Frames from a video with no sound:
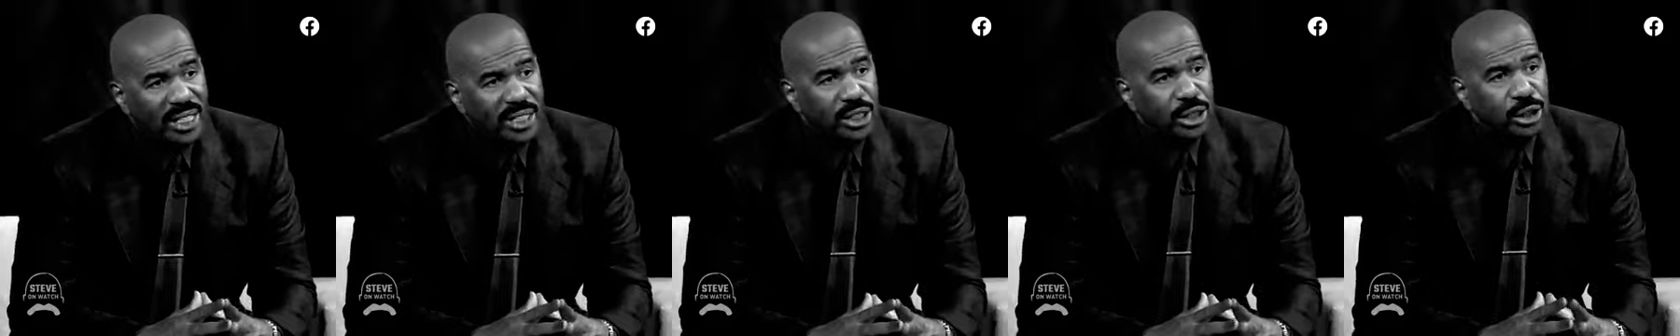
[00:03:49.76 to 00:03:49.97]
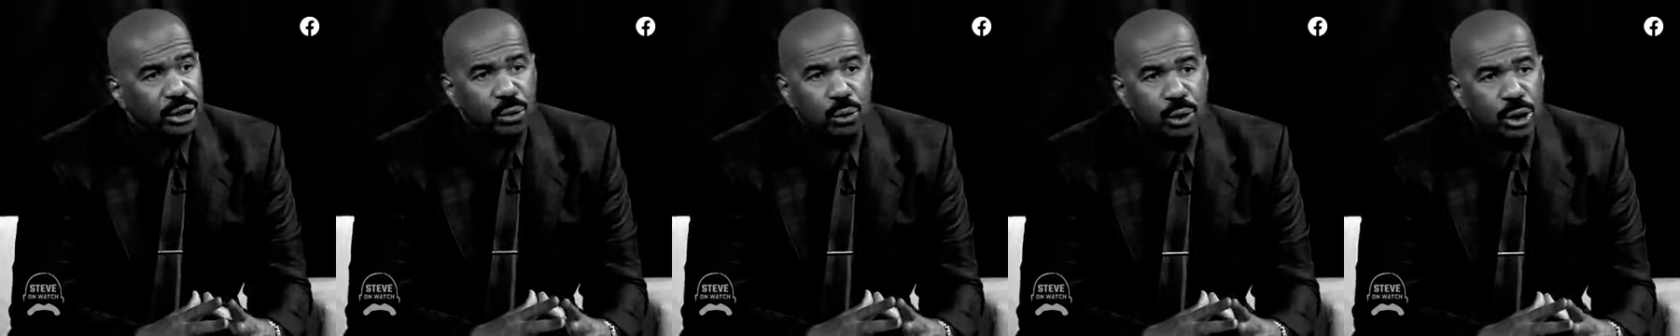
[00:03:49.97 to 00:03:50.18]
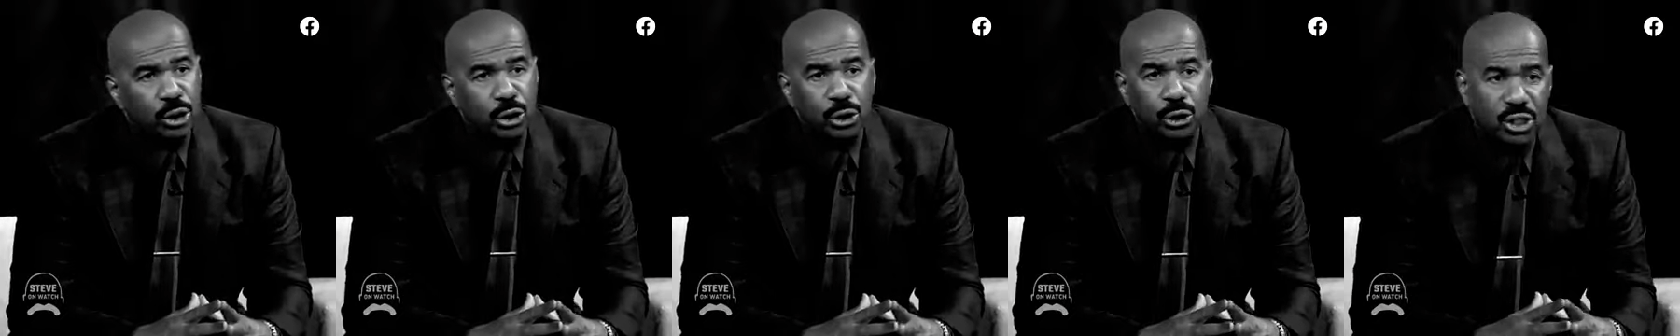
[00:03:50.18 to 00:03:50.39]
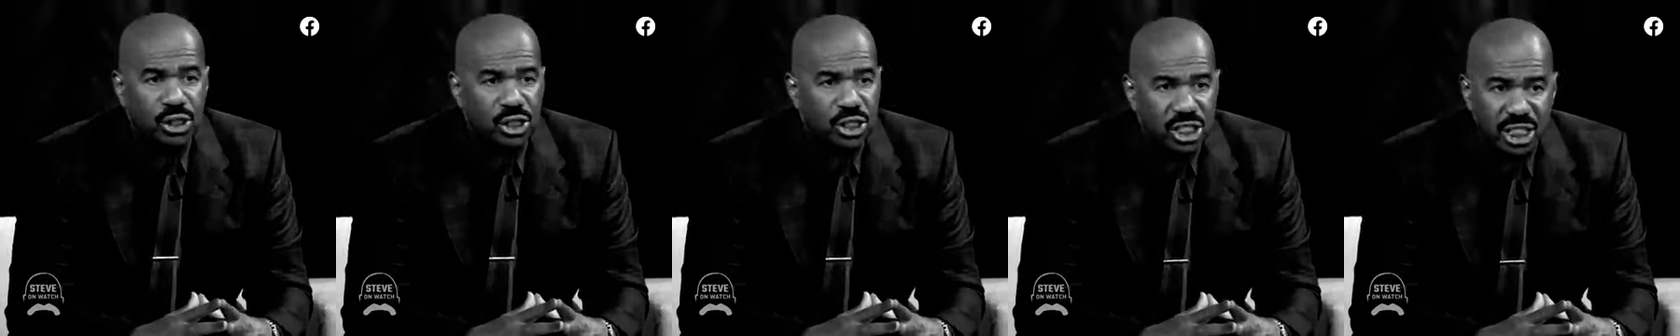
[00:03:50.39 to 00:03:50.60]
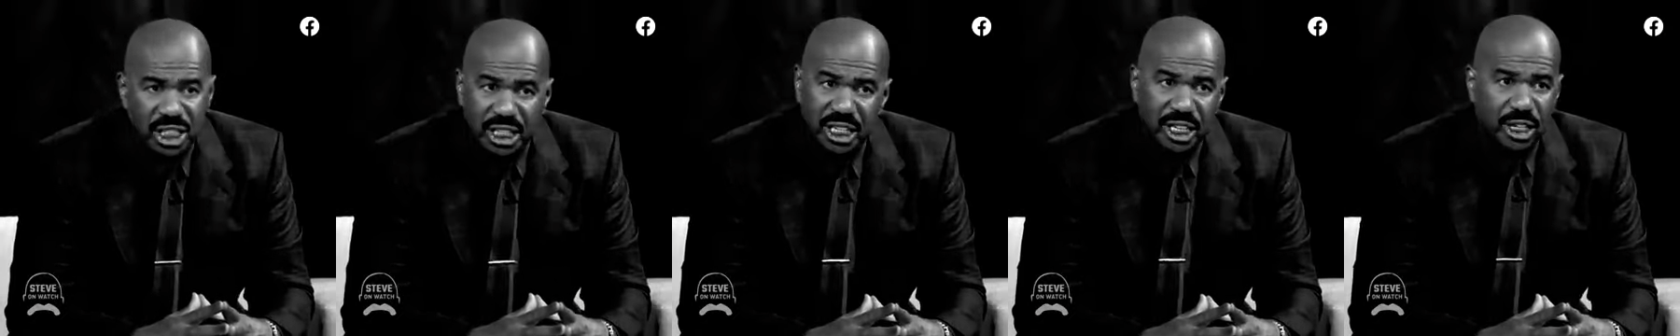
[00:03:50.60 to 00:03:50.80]
idea what you're
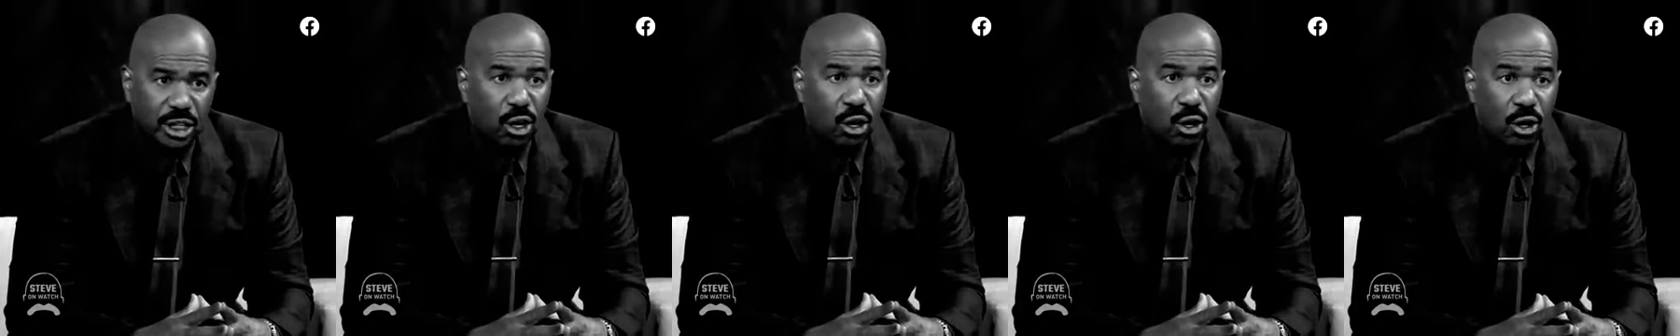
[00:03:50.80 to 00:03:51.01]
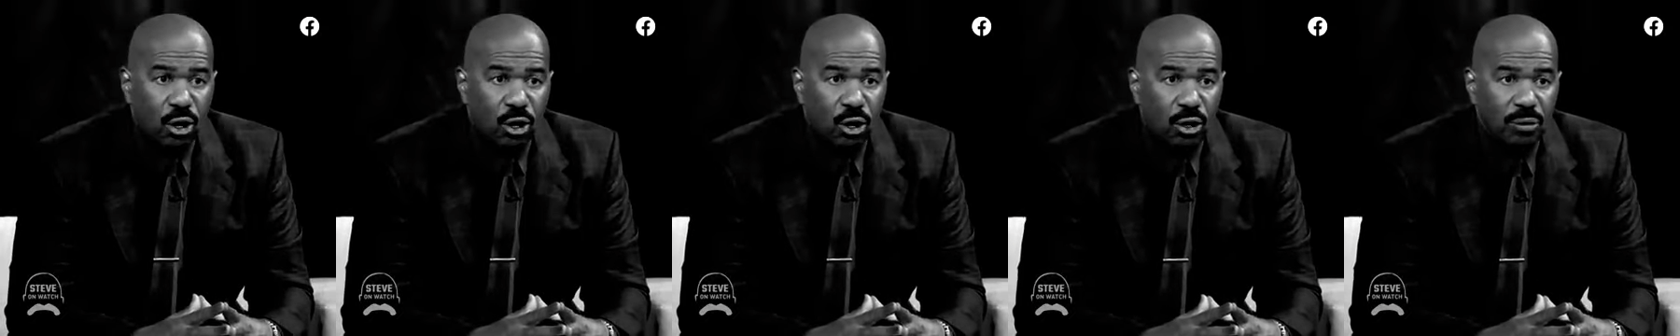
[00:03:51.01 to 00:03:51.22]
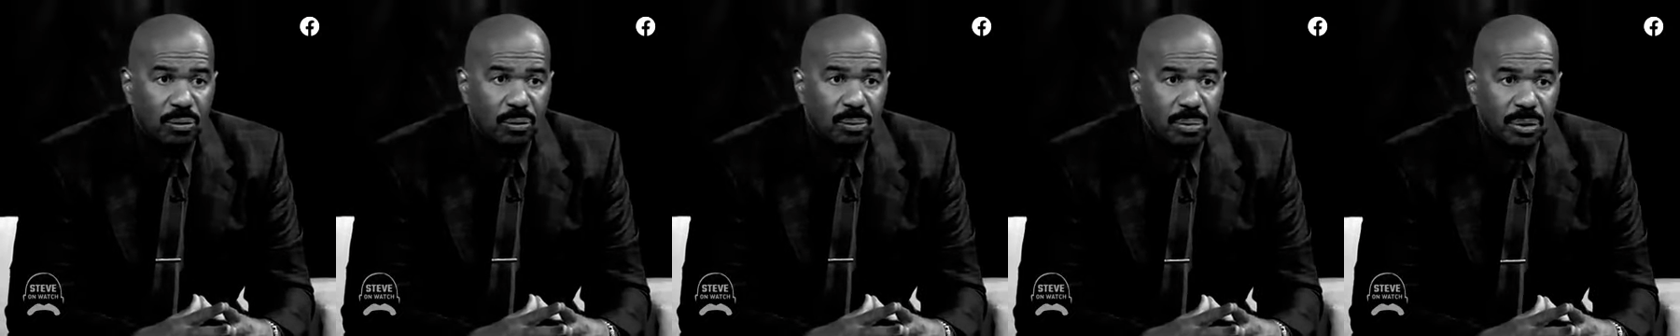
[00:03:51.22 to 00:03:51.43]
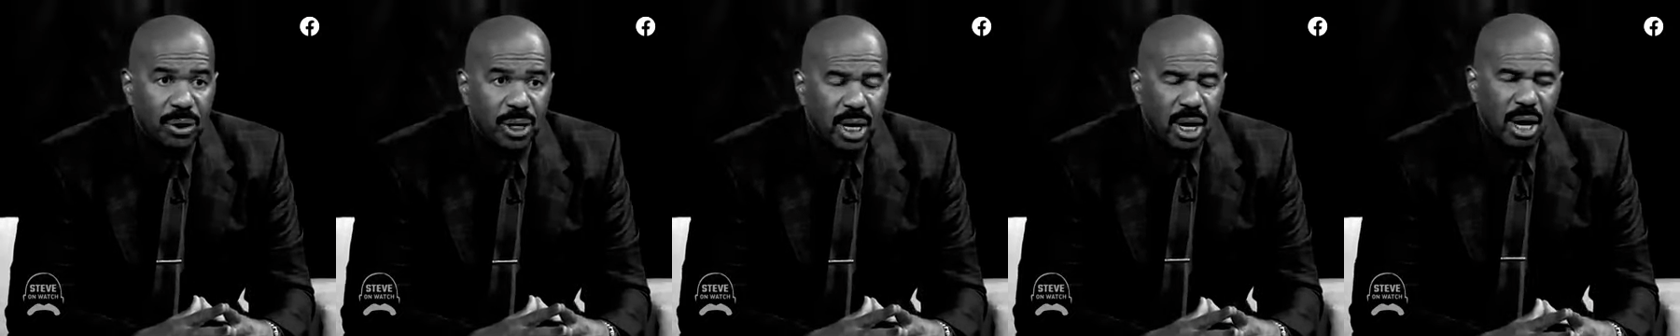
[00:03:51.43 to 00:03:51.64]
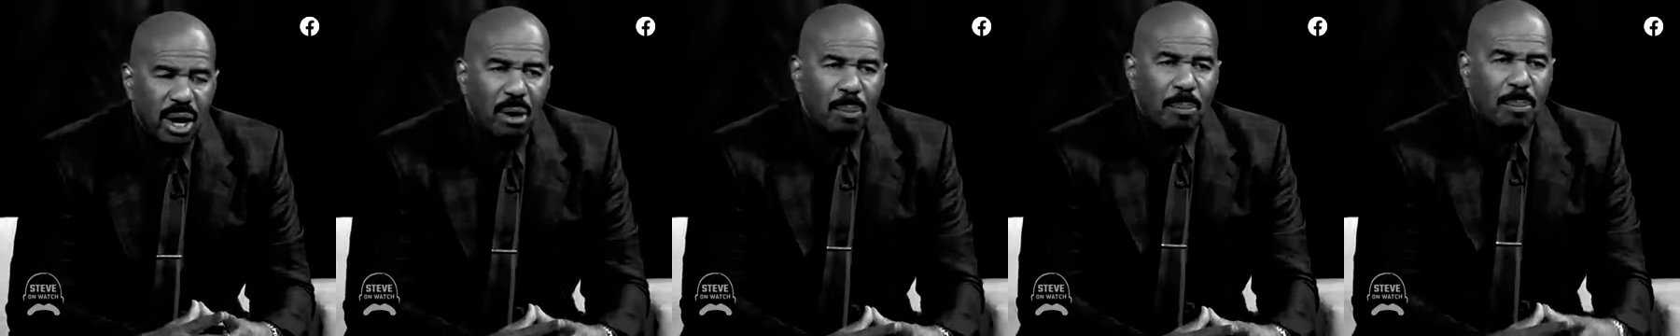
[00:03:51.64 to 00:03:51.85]
sitting on.
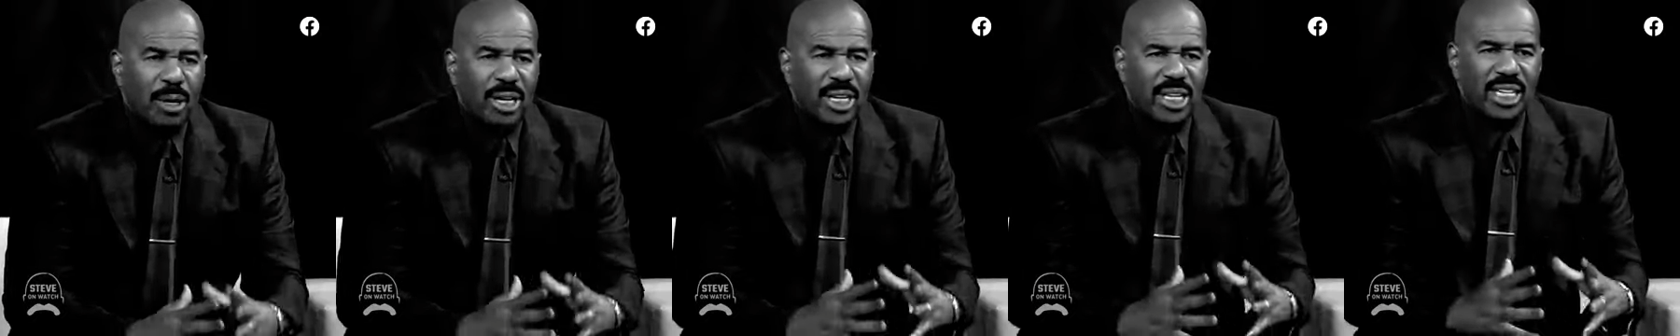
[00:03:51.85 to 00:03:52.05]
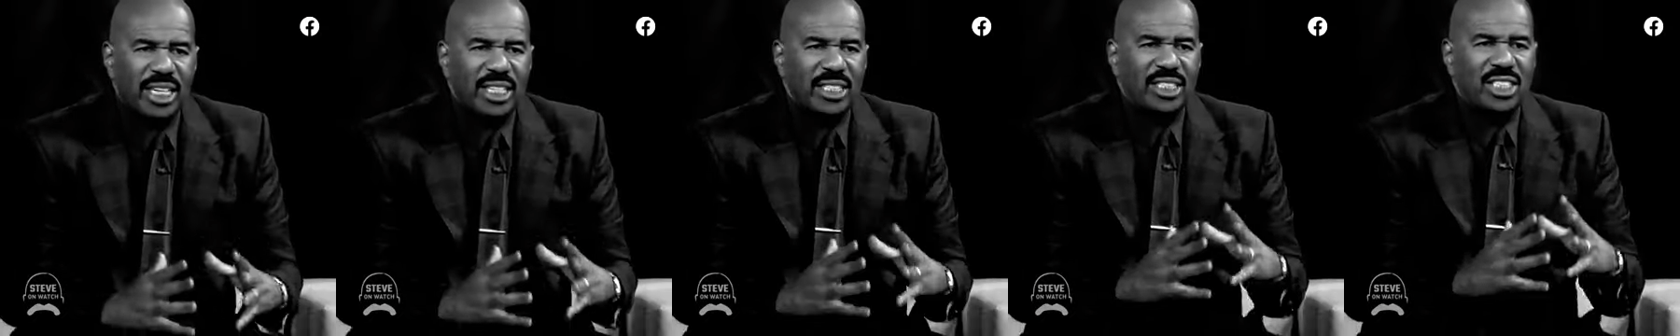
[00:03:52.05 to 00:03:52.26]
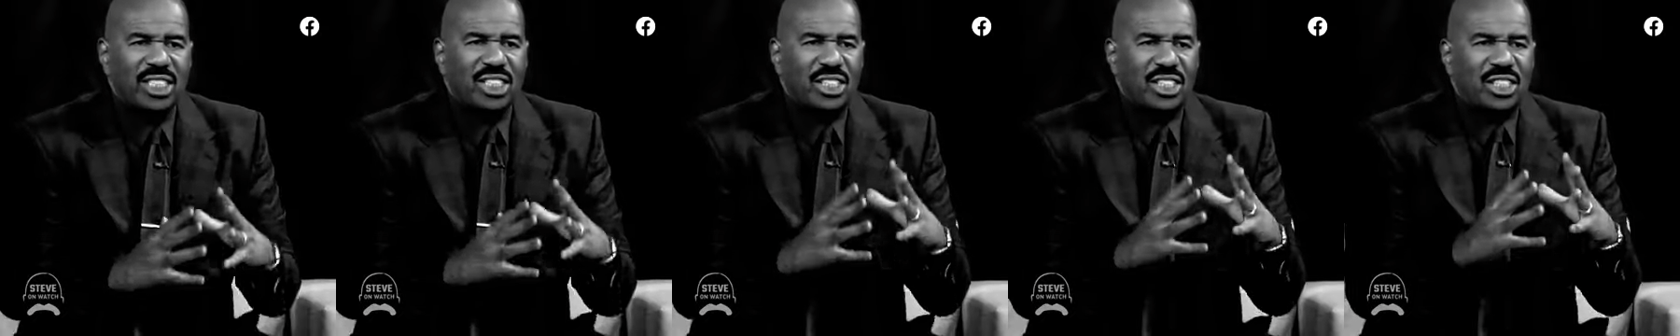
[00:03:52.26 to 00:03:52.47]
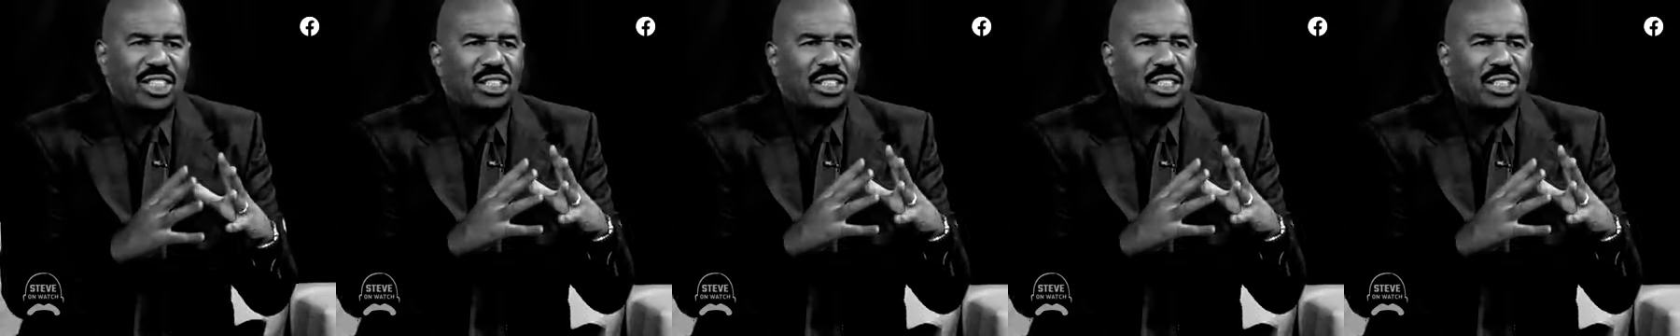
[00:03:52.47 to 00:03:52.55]
But in,